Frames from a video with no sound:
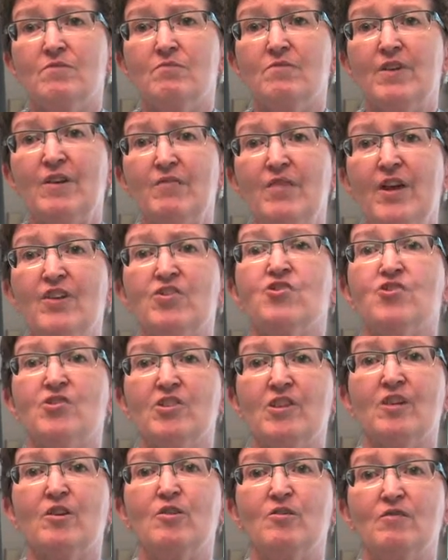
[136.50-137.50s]

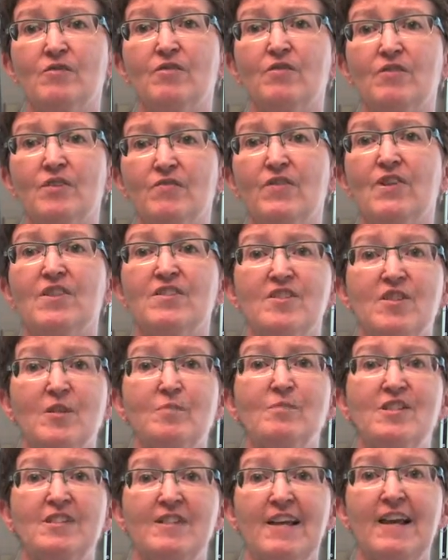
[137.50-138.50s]
eventually convinced
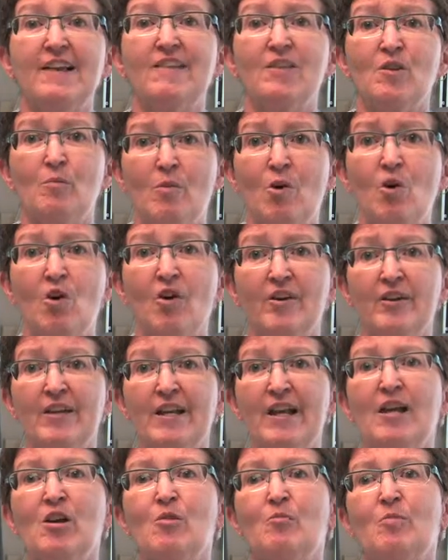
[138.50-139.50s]
him to take the part,
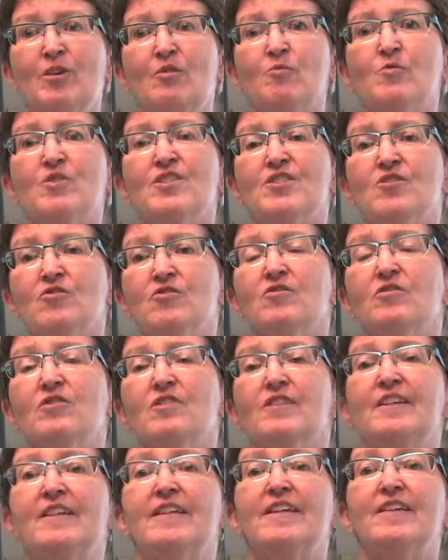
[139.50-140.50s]
but it was
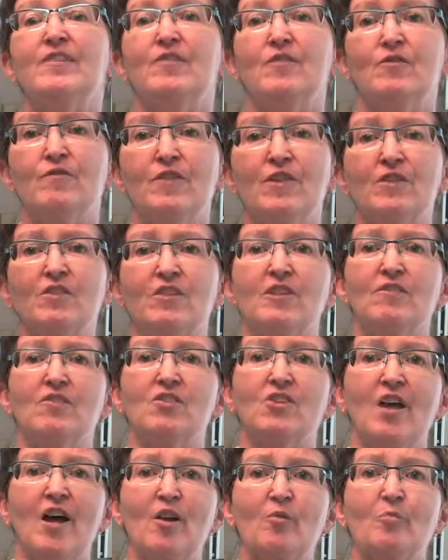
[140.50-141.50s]
certainly the feeling of a
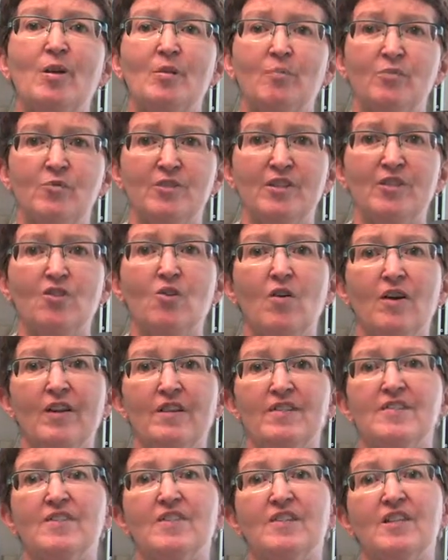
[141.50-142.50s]
lot of people in the
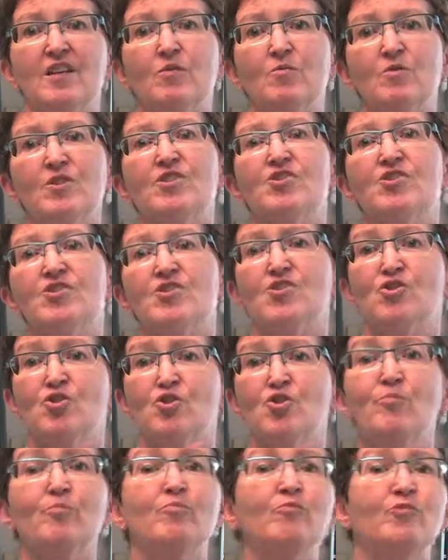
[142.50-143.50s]
audience that he was just
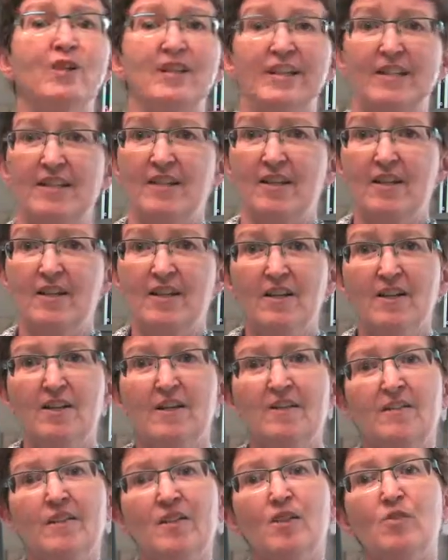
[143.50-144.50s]
too pretty,
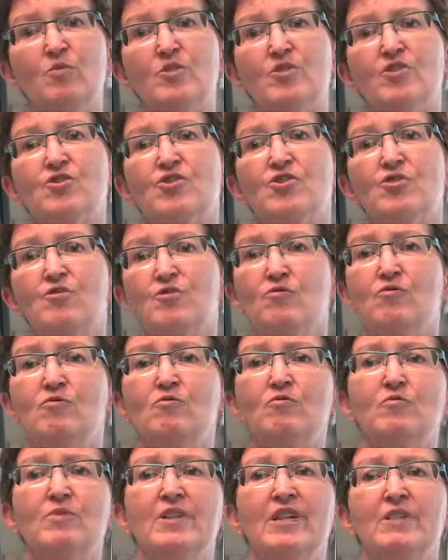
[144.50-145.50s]
that he was
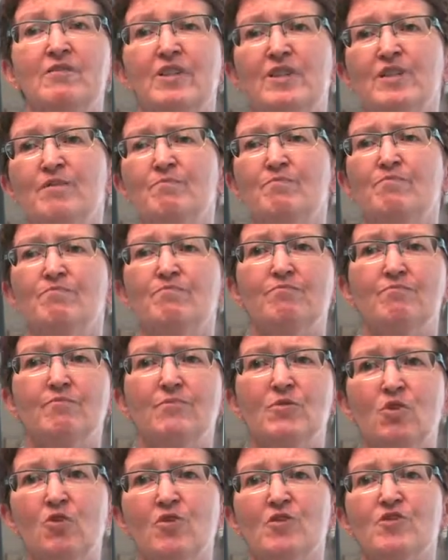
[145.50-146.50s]
too, his
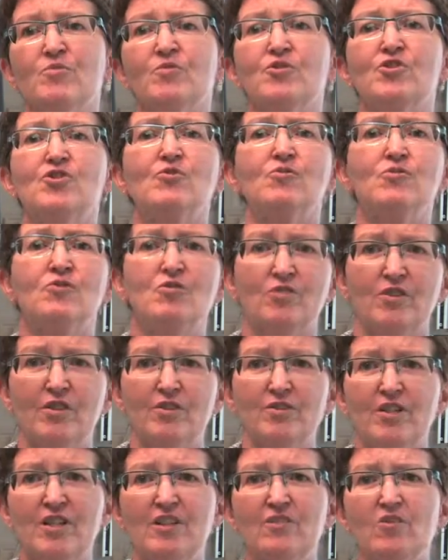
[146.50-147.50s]
looks were too good.
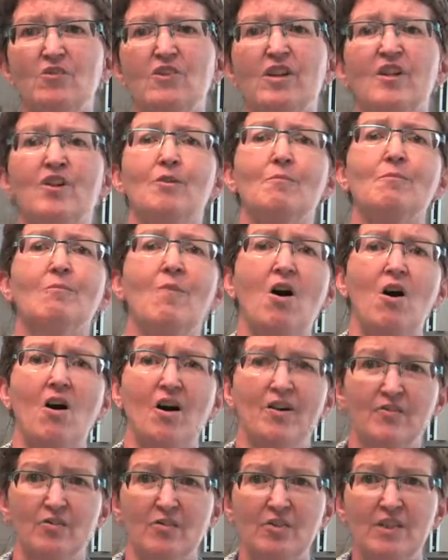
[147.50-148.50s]
He looked like a
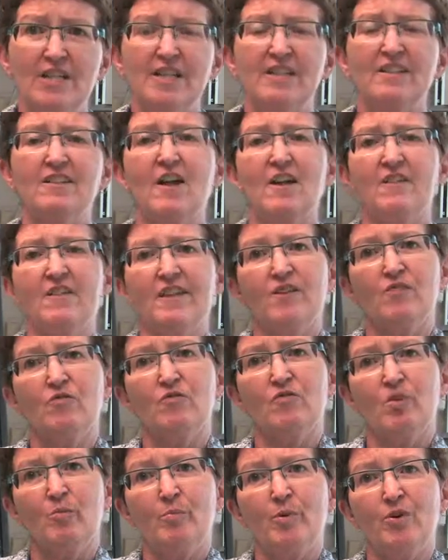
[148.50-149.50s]
model, not like a
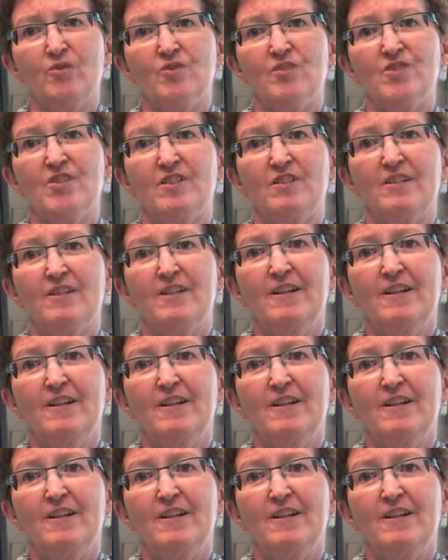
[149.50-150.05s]
real person.